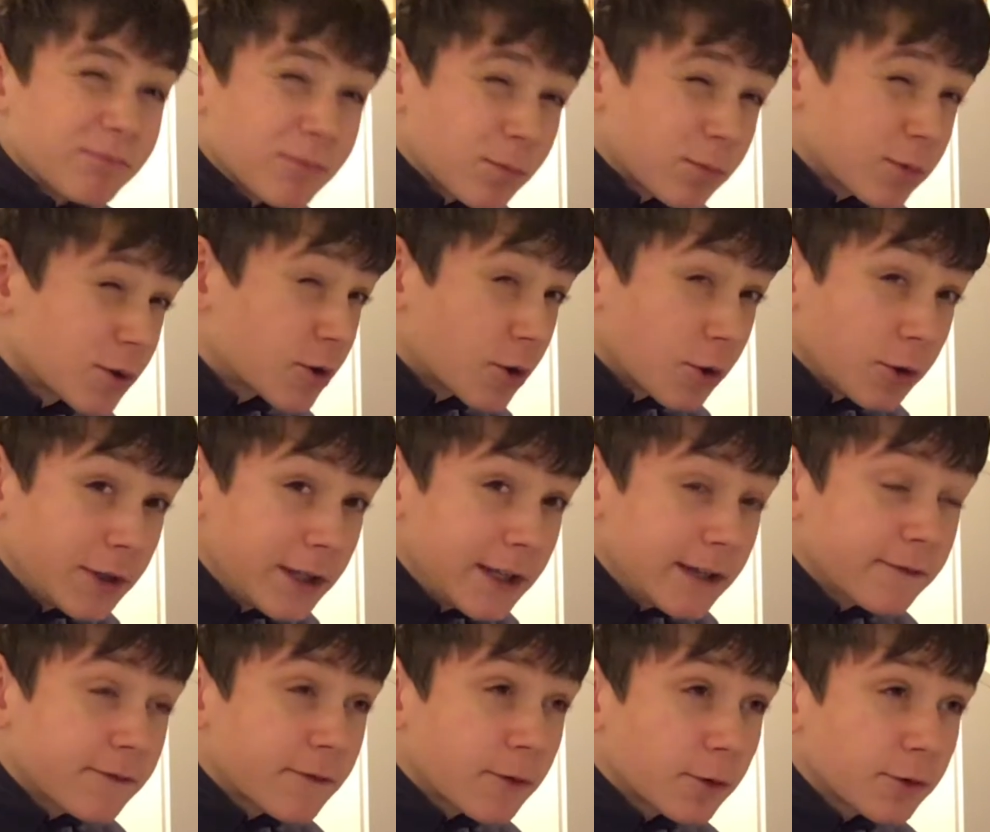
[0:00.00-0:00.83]
Could
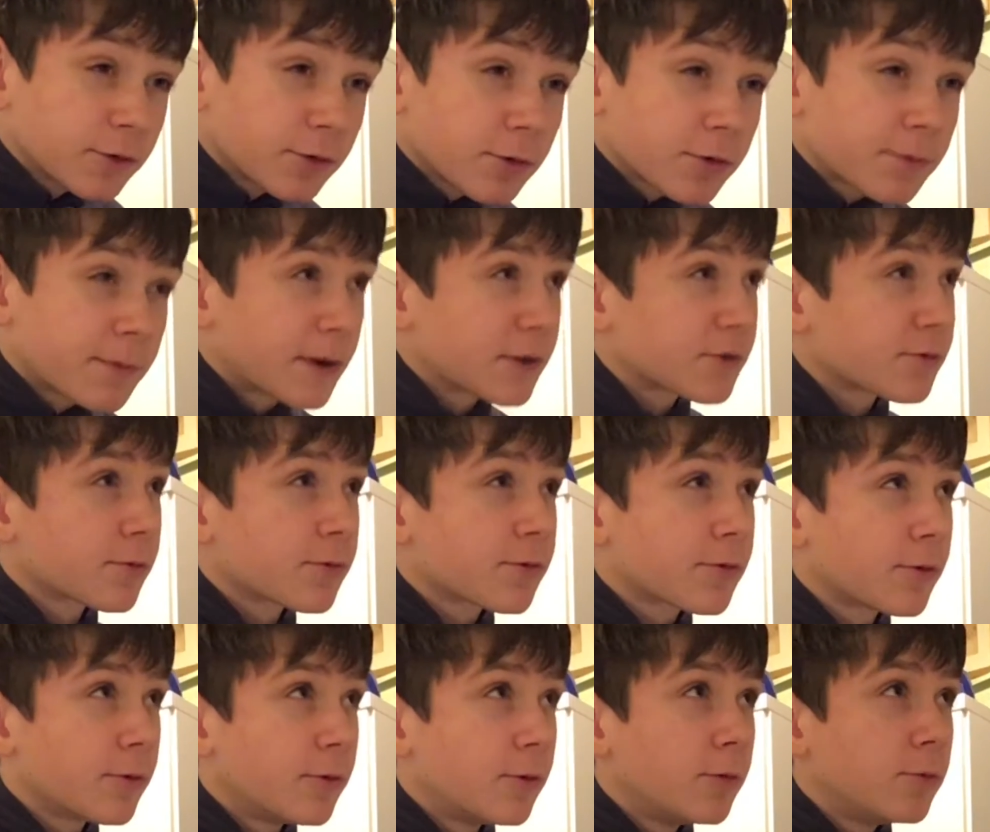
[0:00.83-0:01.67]
he have gone to a special
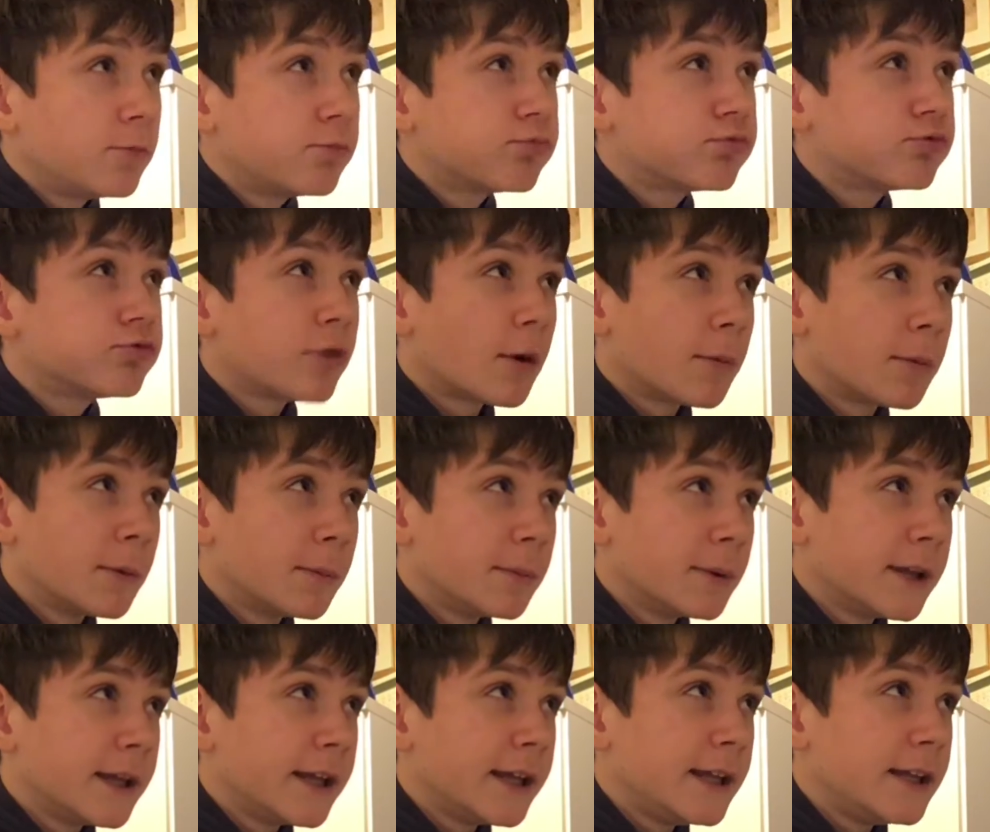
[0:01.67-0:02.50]
school?
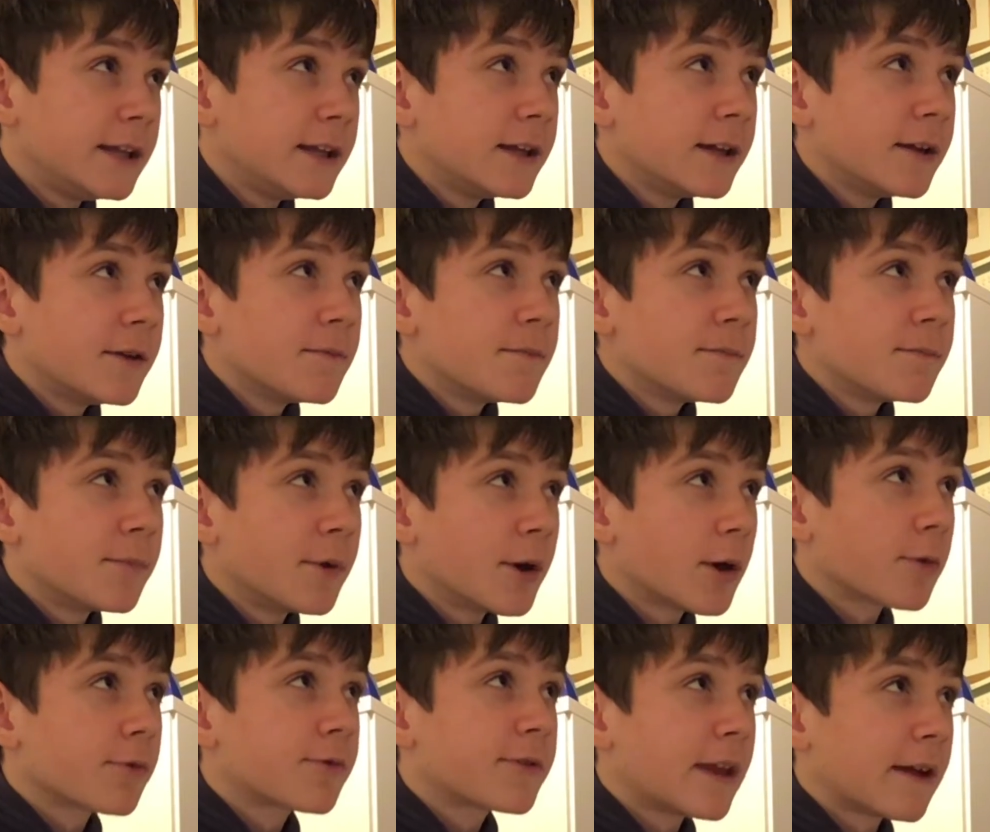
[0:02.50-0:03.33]
Probably,
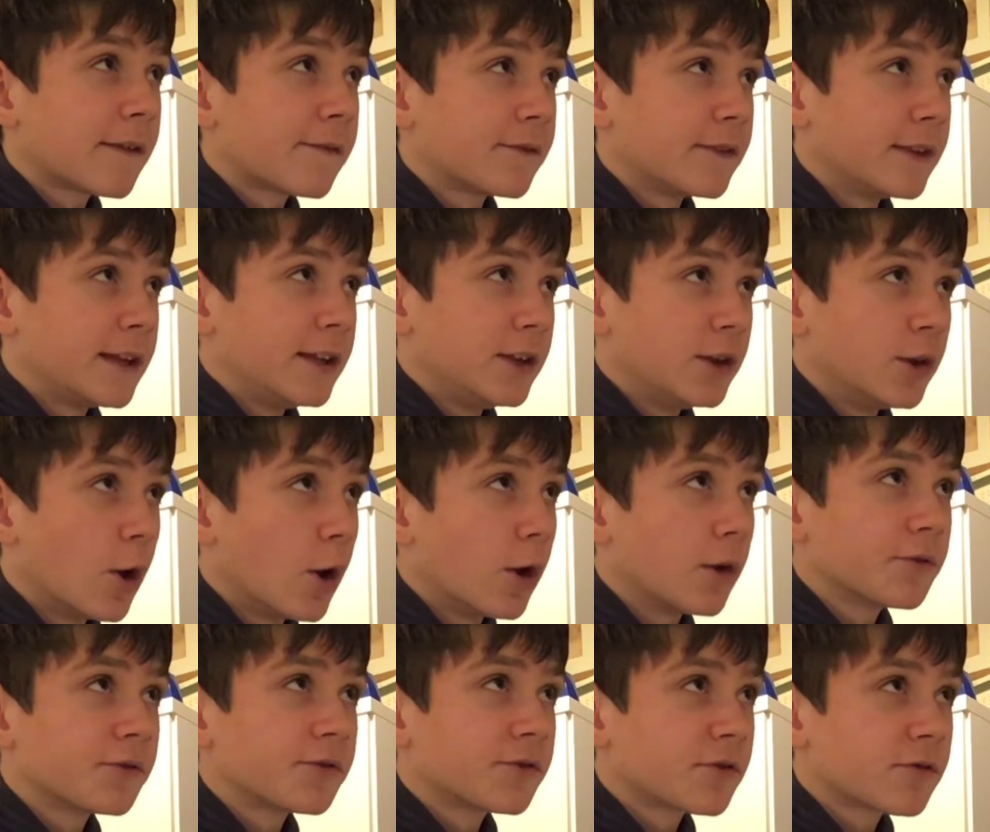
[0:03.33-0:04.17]
but it was definitely
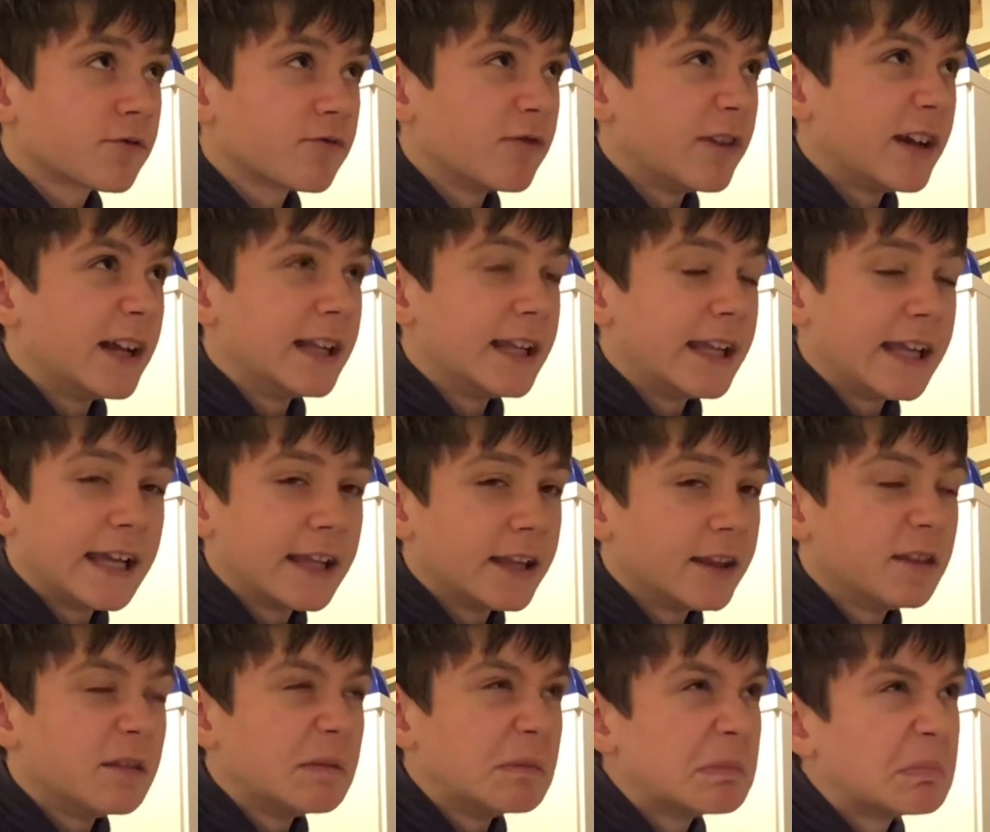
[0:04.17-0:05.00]
not really
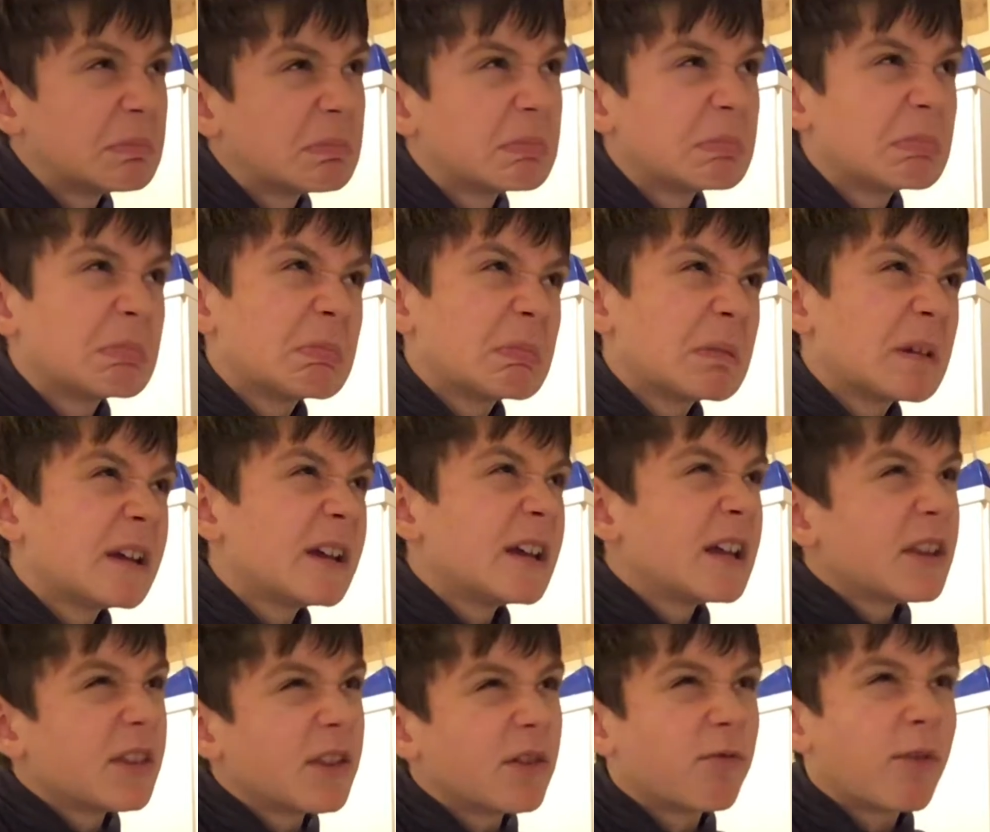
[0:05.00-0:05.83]
in
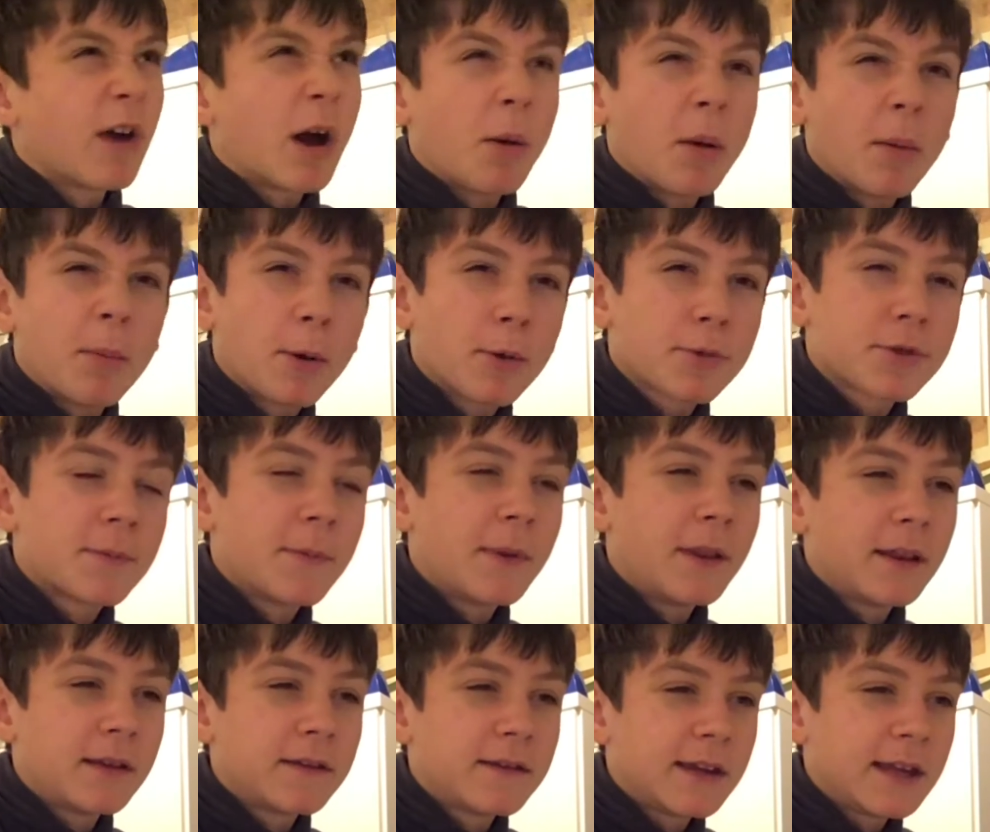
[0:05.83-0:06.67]
the realm of
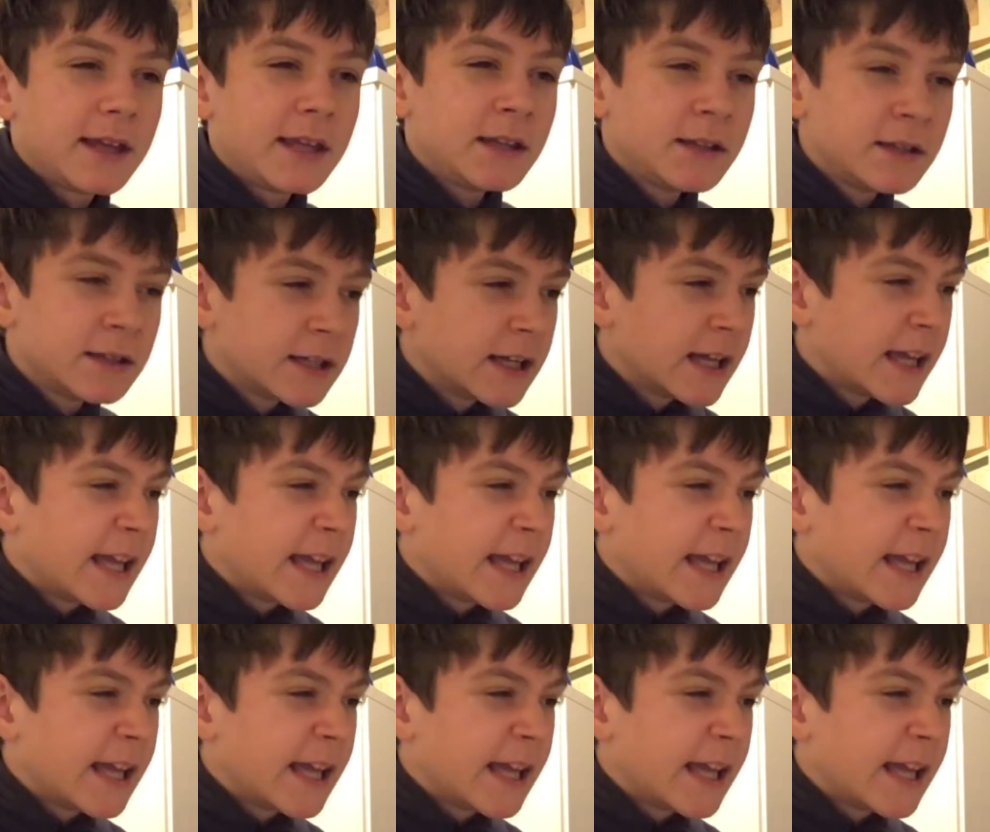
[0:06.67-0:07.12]
possibility.